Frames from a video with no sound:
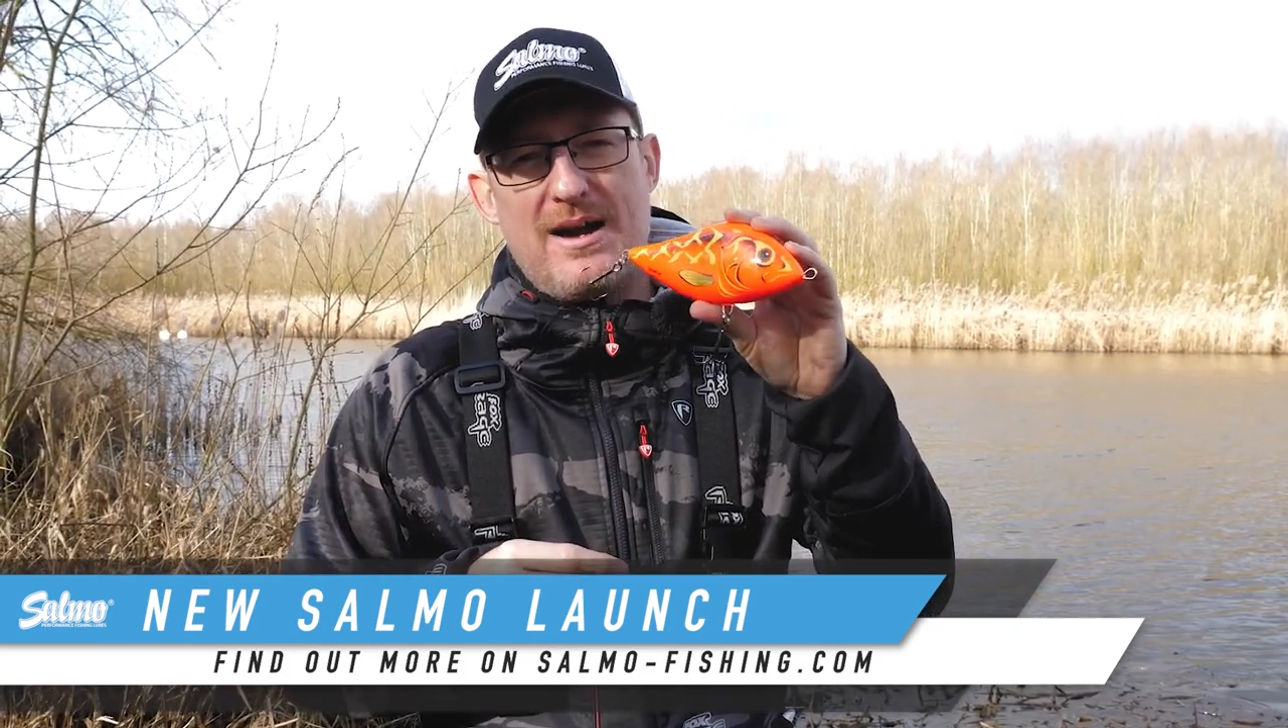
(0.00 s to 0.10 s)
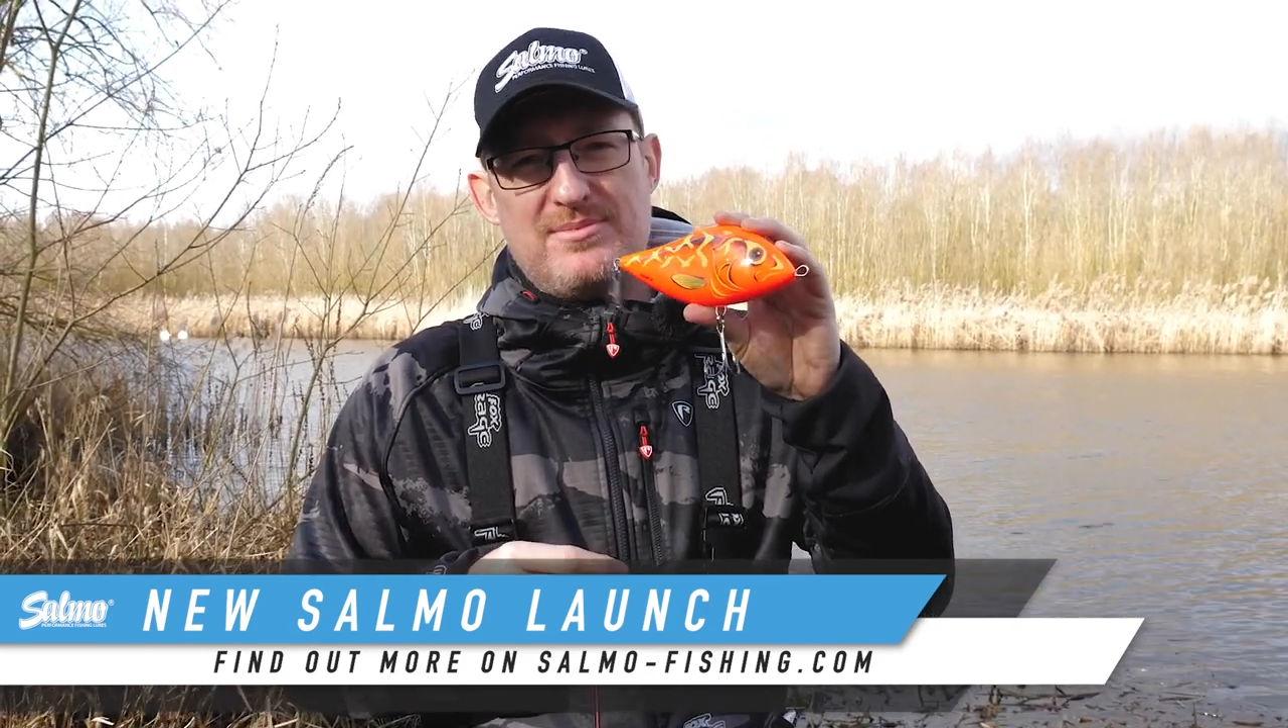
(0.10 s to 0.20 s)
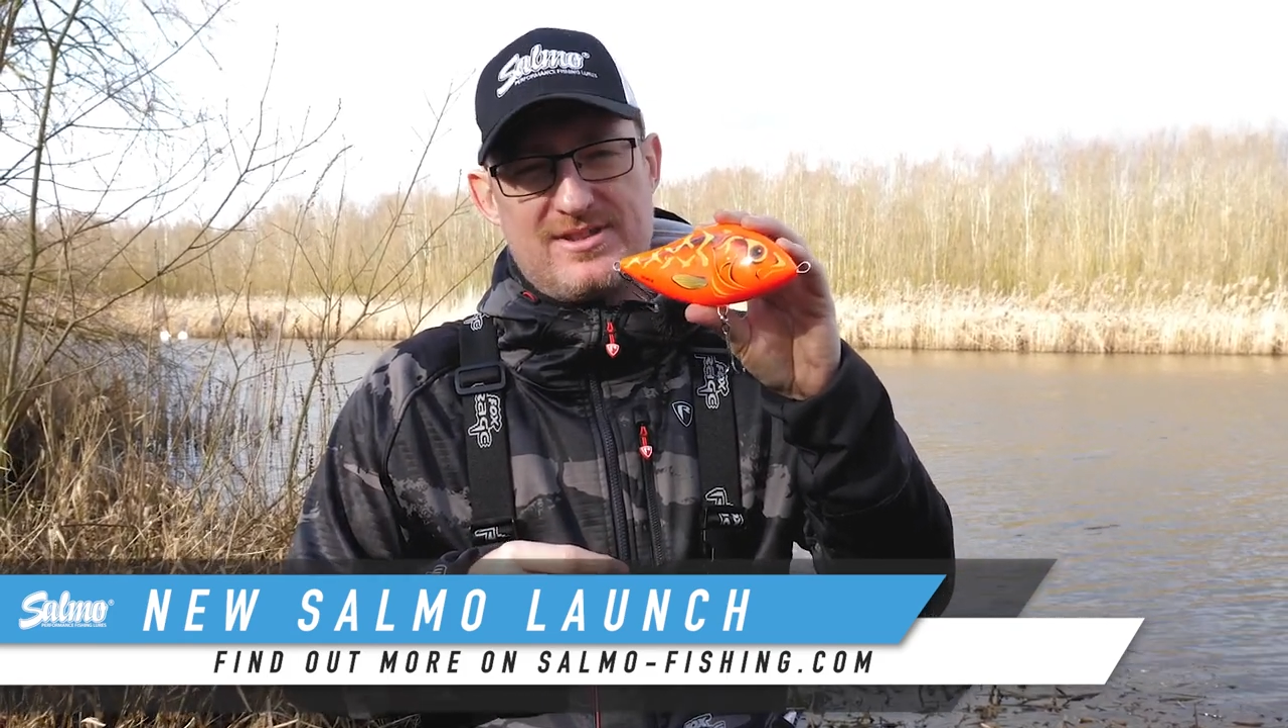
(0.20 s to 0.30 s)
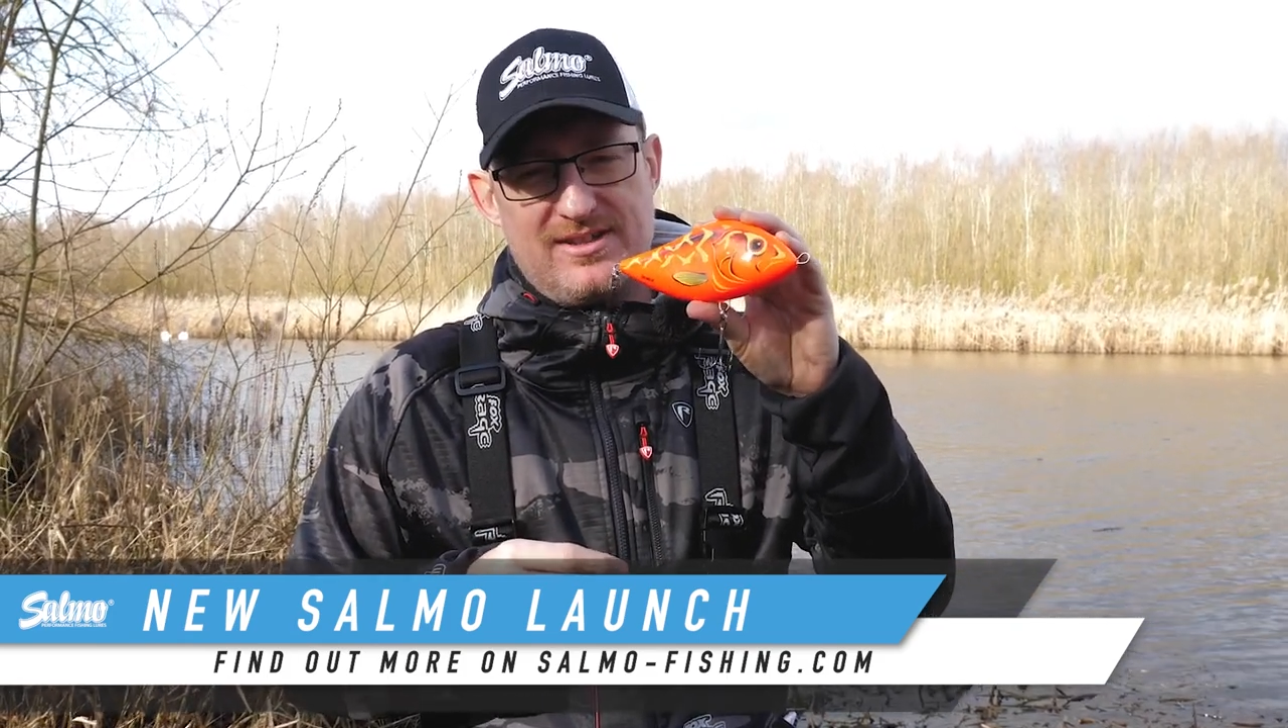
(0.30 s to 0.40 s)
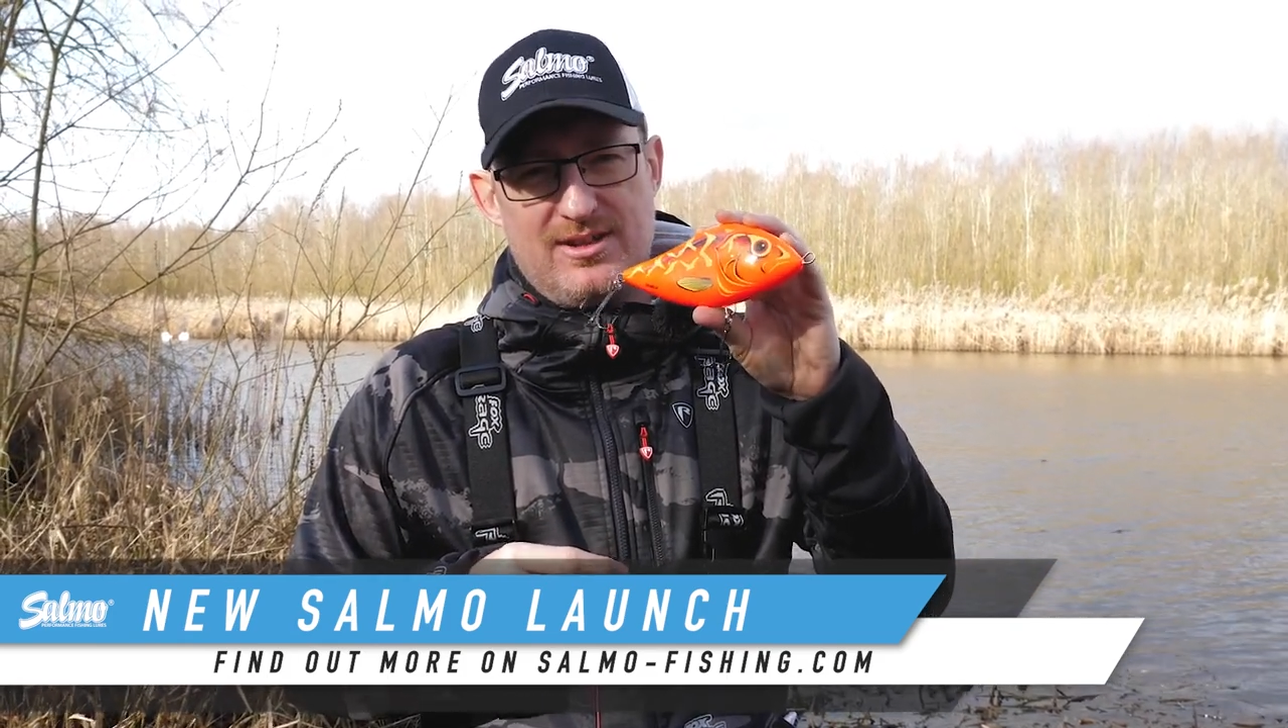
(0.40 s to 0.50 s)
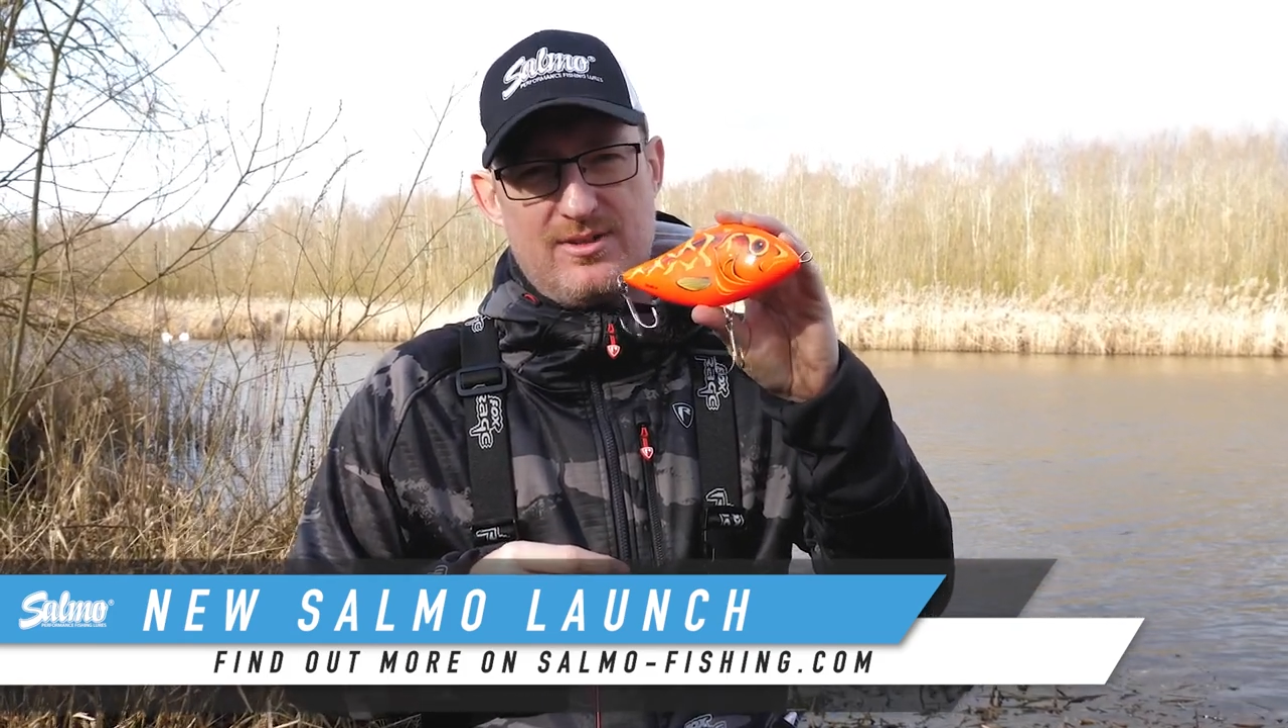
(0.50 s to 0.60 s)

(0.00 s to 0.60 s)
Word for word: absolutely